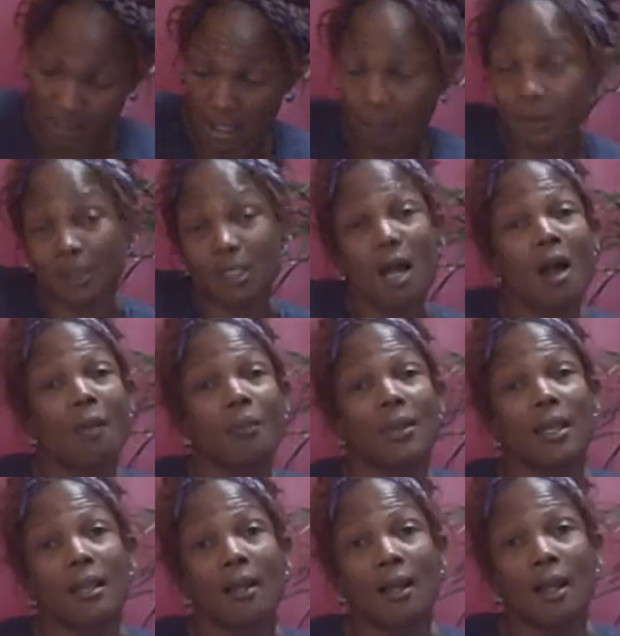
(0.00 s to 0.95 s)
I'm sorry.
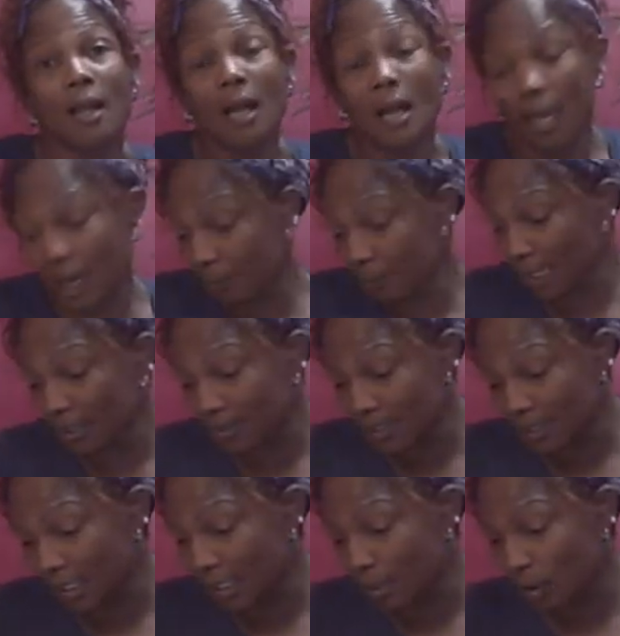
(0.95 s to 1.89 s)
I'm not
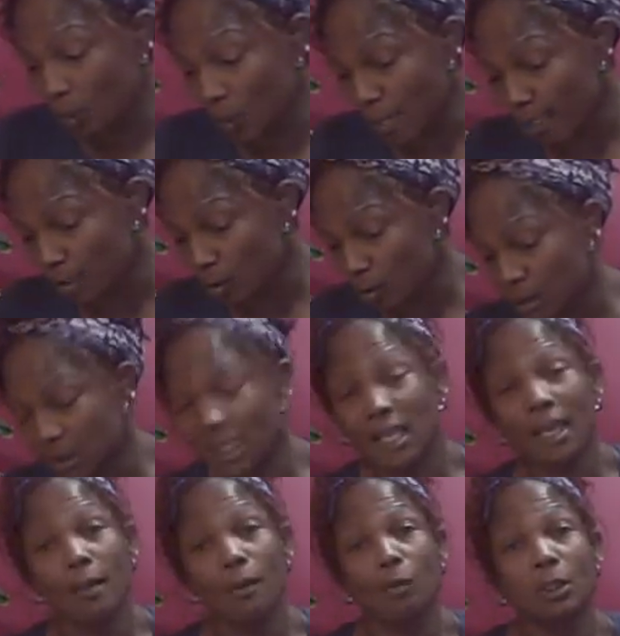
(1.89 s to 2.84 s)
seeing it the way you
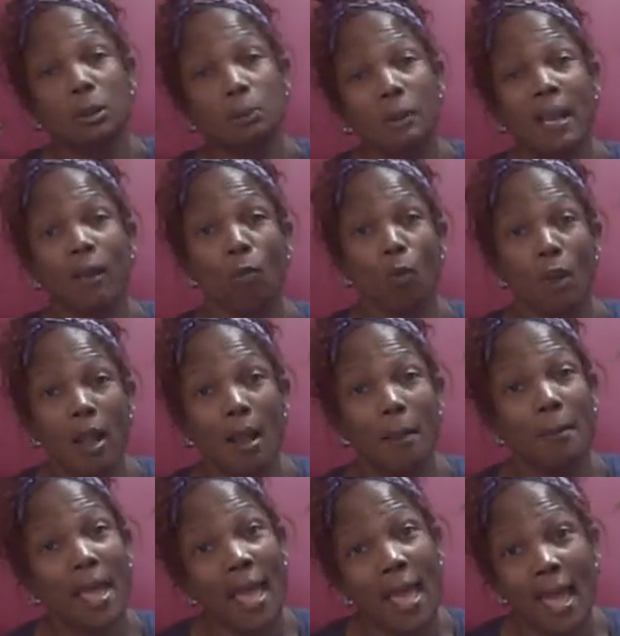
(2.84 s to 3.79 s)
see it. Respect where
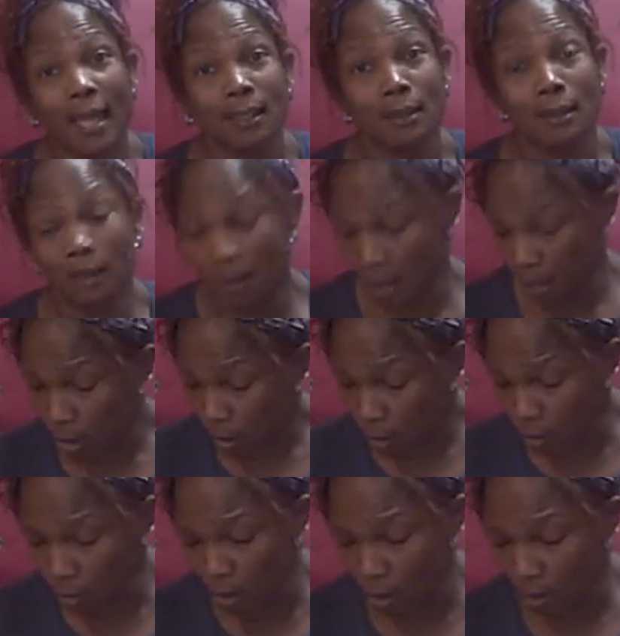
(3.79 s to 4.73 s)
I'm at.
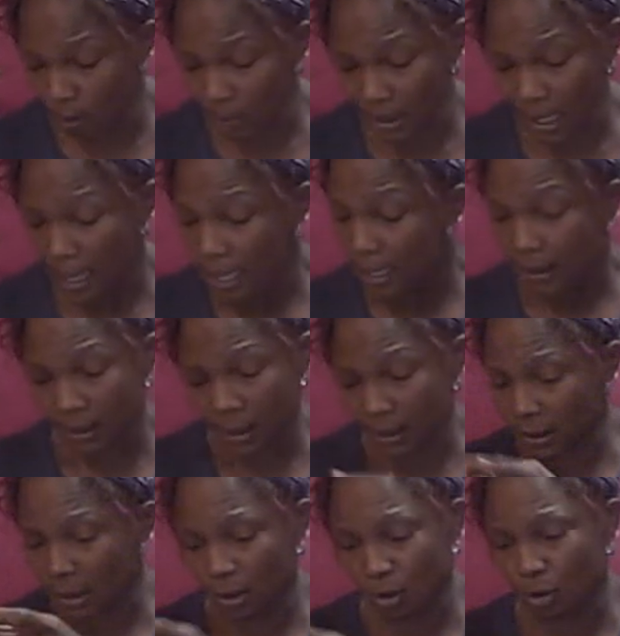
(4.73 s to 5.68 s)
You know what I'm saying?
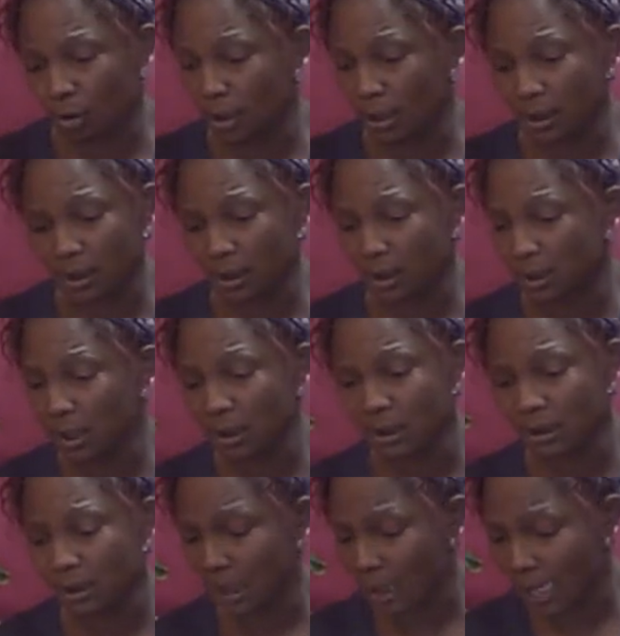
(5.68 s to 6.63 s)
This is this is this is a